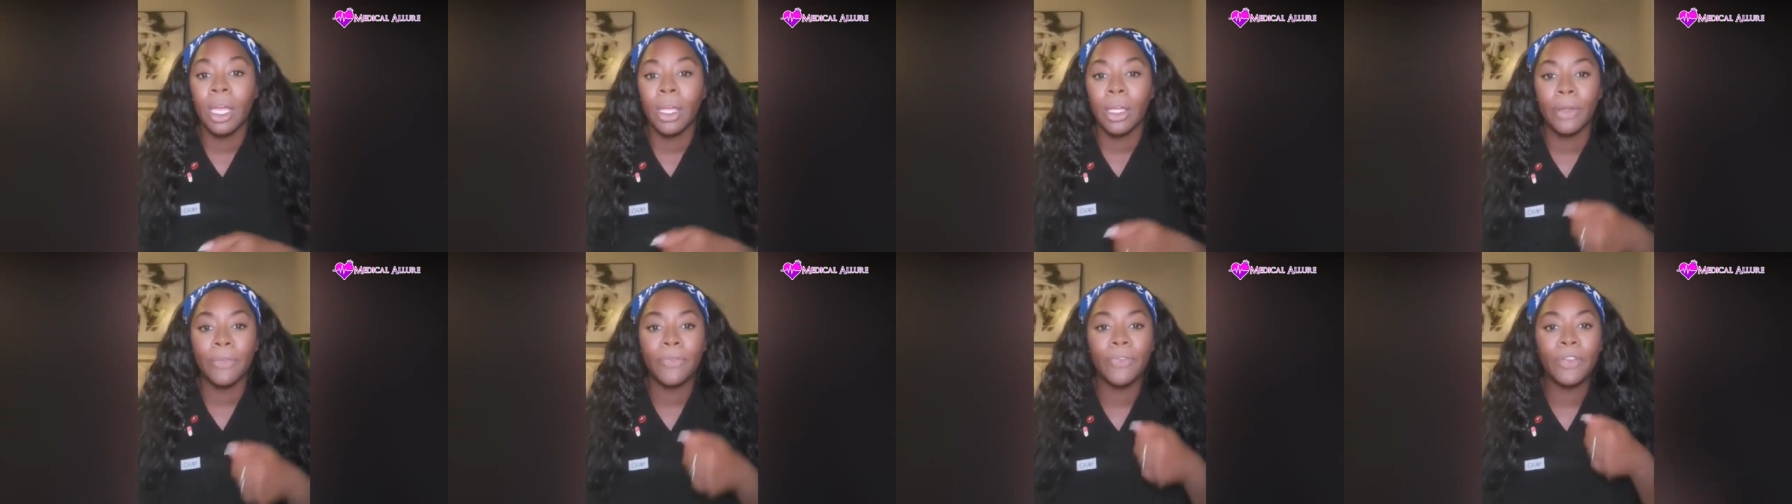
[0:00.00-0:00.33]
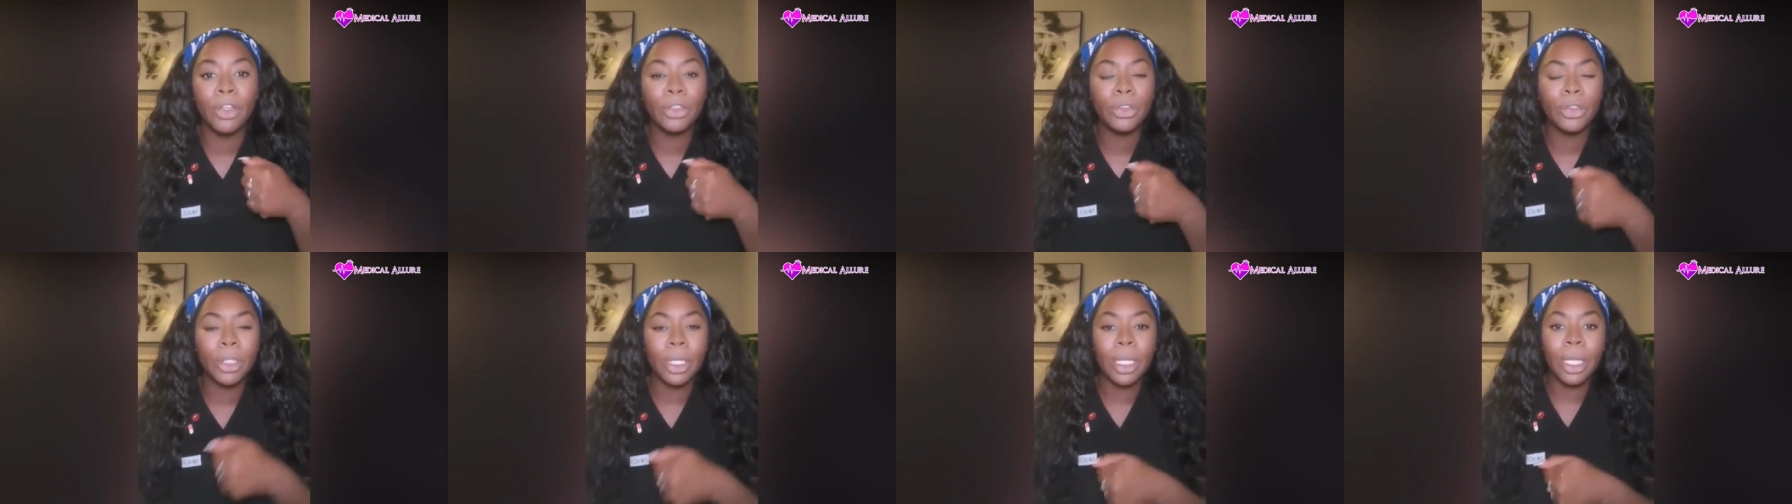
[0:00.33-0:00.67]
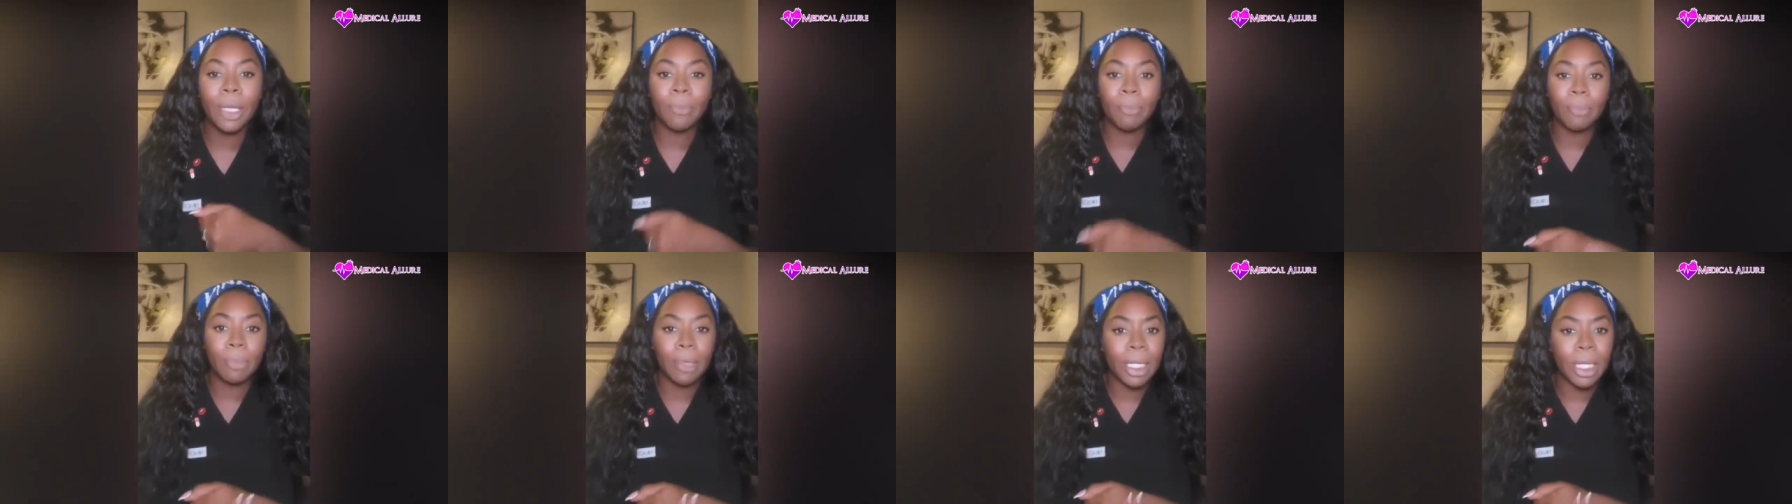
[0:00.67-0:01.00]
if you're
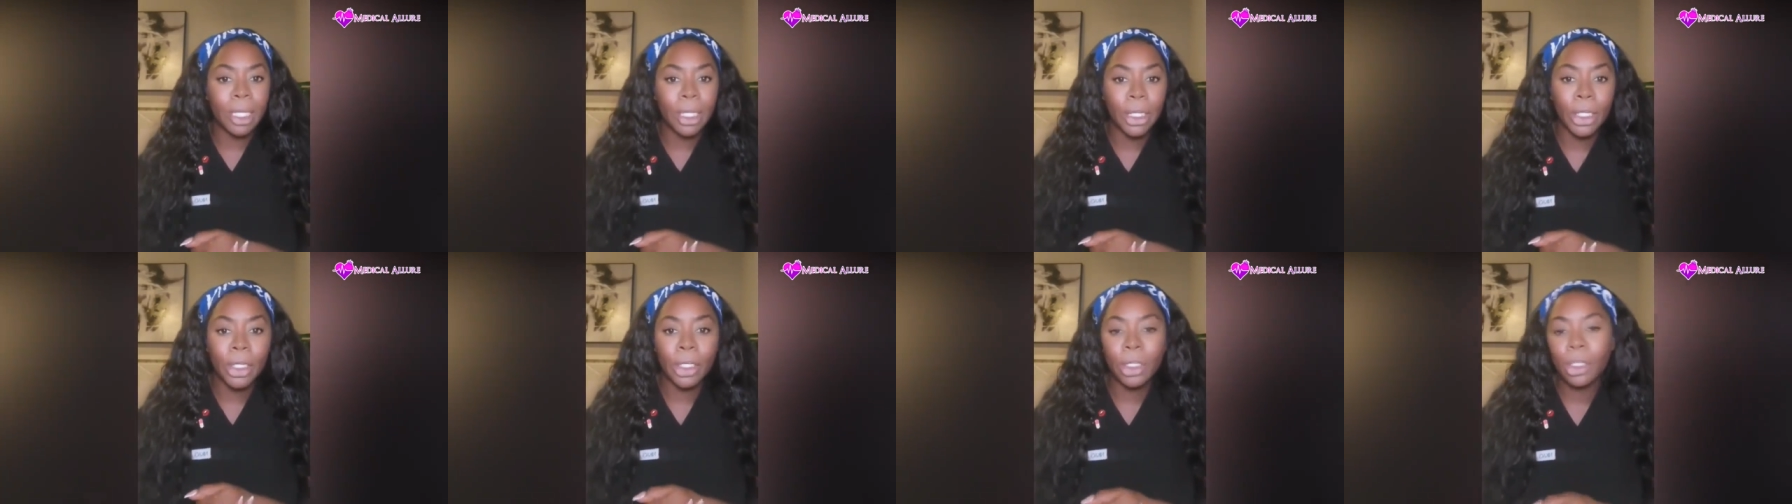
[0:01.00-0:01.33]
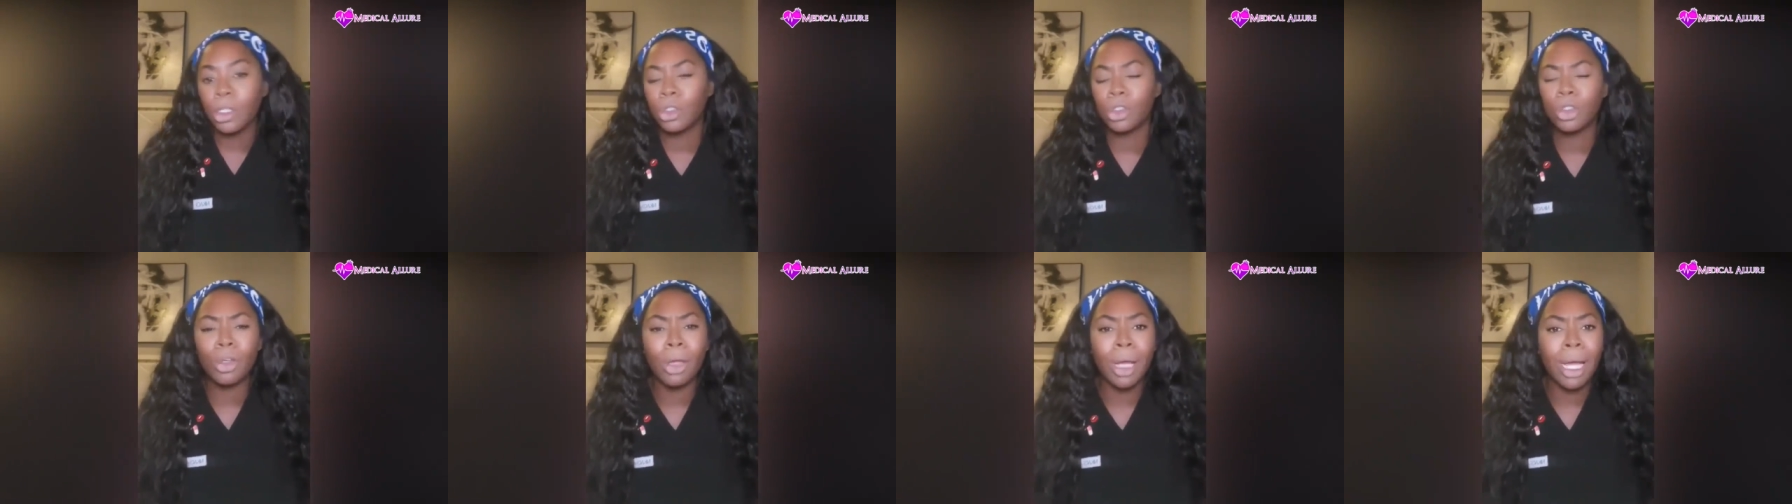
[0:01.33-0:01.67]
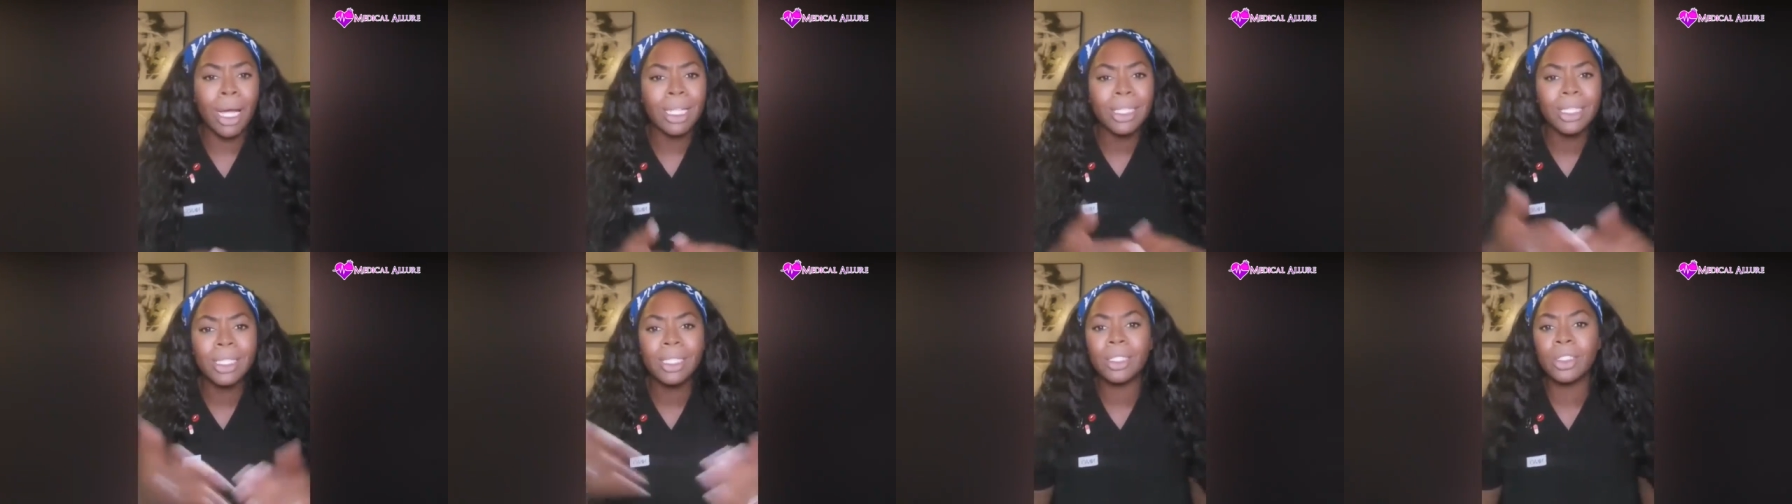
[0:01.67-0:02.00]
drinking beer,
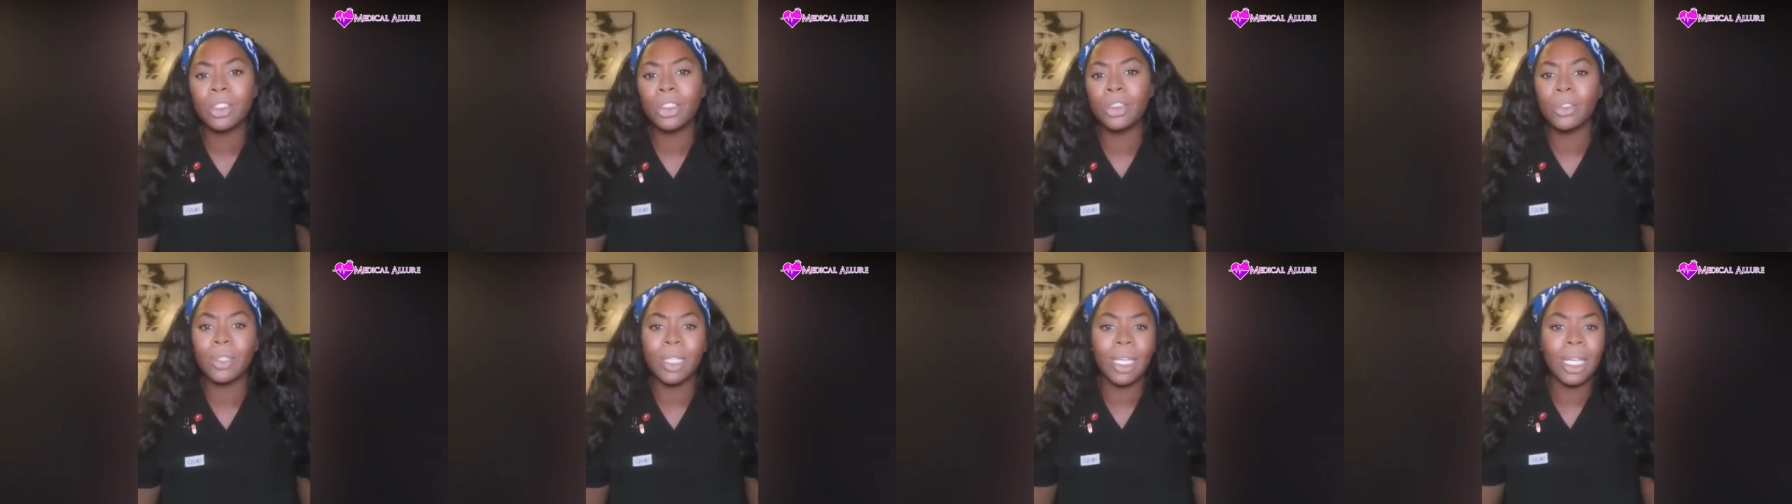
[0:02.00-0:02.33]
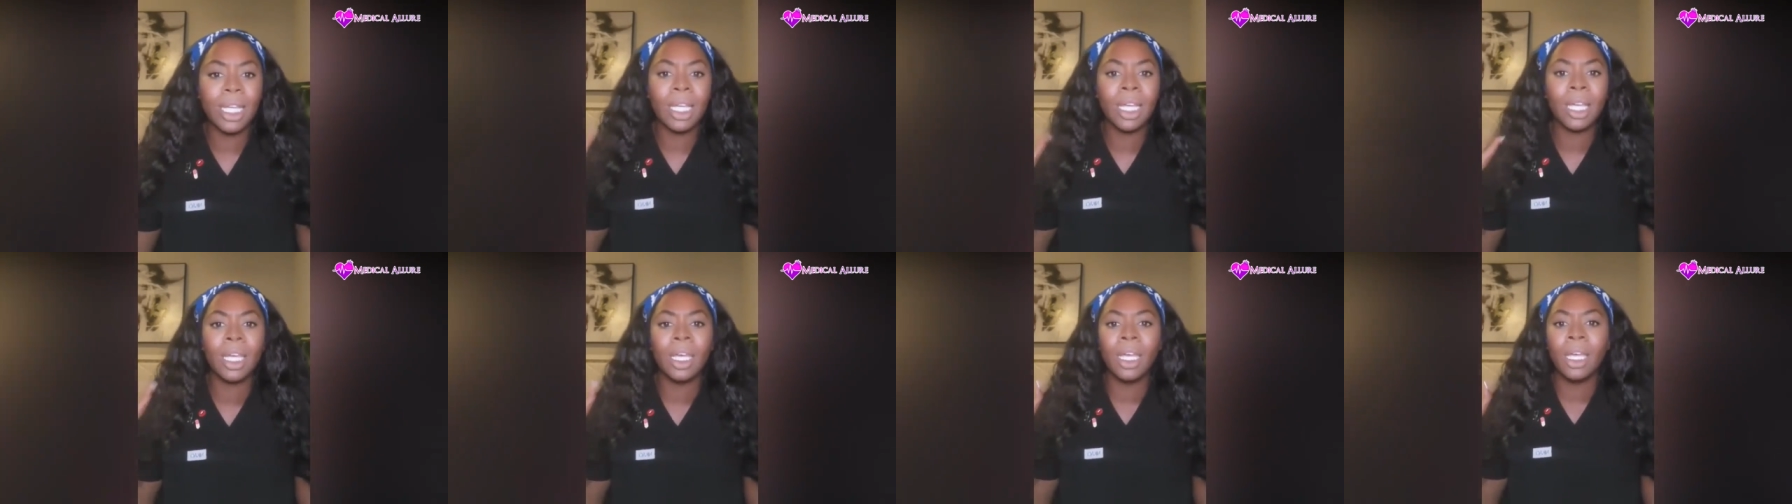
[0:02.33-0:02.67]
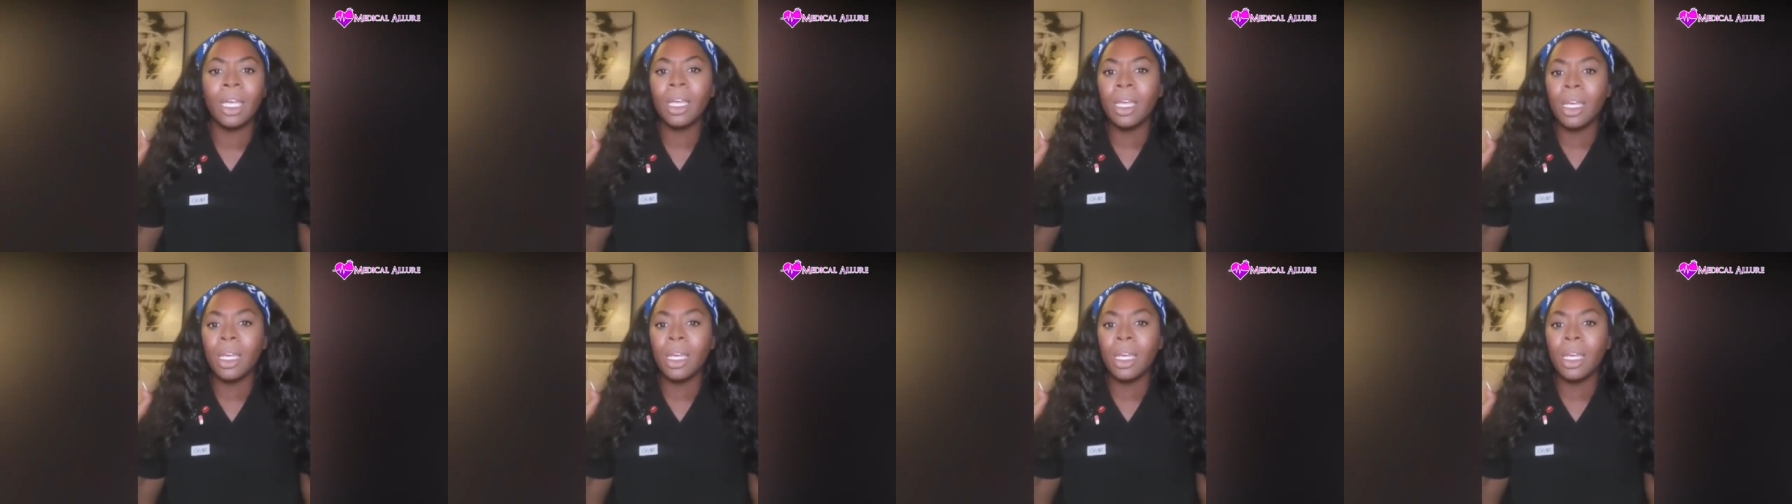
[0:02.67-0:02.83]
try to drink